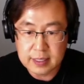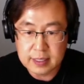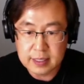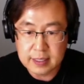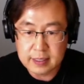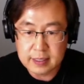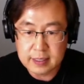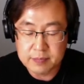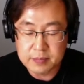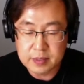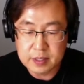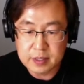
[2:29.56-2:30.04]

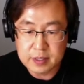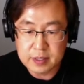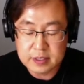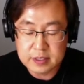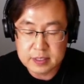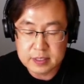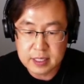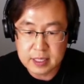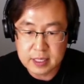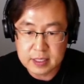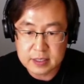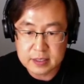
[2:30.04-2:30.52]
in this
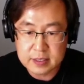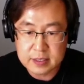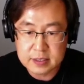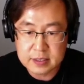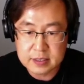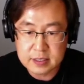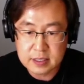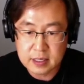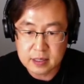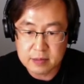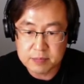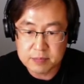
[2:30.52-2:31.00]

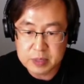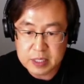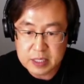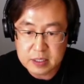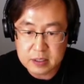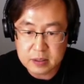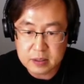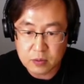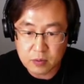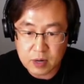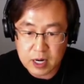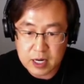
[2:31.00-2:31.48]
case, a
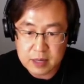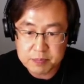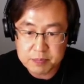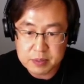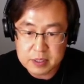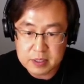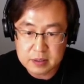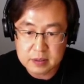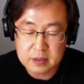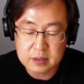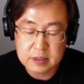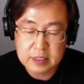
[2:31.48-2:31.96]
beetle, white
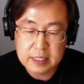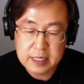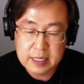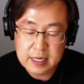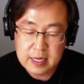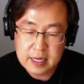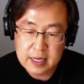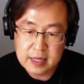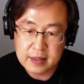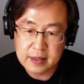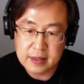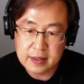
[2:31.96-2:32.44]
beetle,
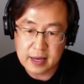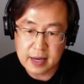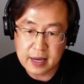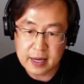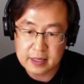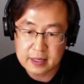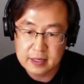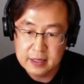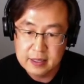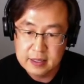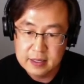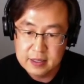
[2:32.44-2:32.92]
that
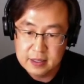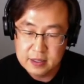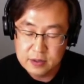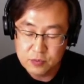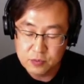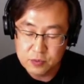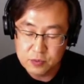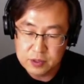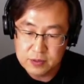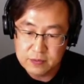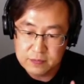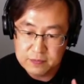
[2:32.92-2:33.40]

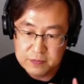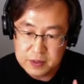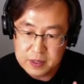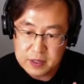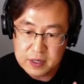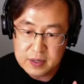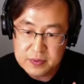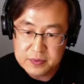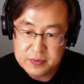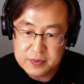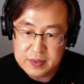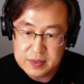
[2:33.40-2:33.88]
with a very
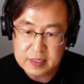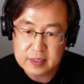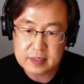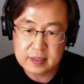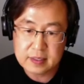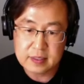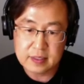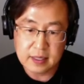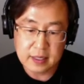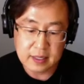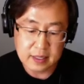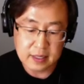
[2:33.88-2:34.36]
thin
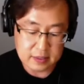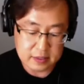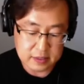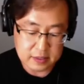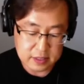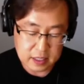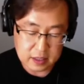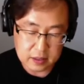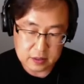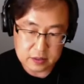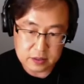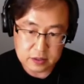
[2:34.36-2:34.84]

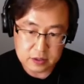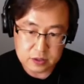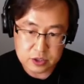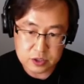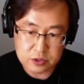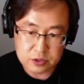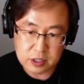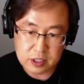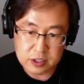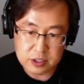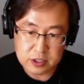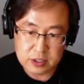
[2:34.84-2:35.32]
skeletal
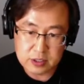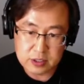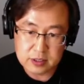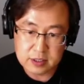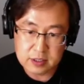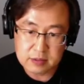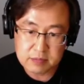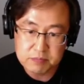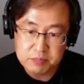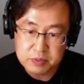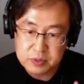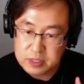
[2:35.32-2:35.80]
structure
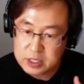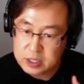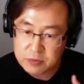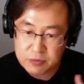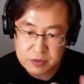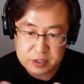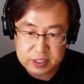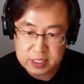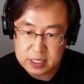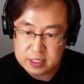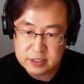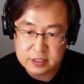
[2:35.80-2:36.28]
completely
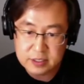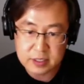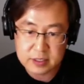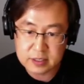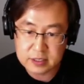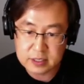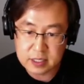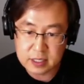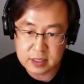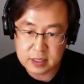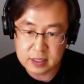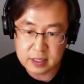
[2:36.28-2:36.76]
rejects the
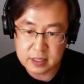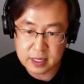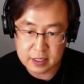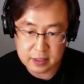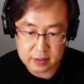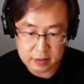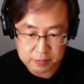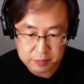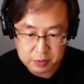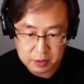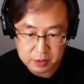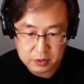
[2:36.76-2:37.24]
sunlight and
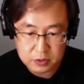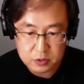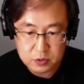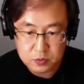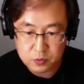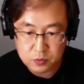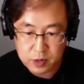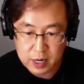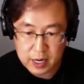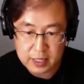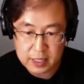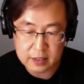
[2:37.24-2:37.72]
appears
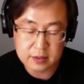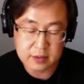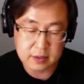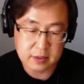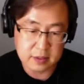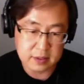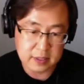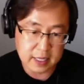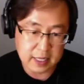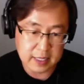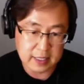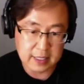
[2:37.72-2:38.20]
white to the
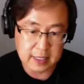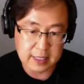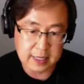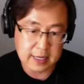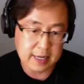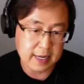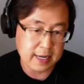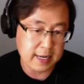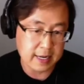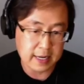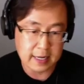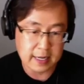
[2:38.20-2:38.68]
naked eye.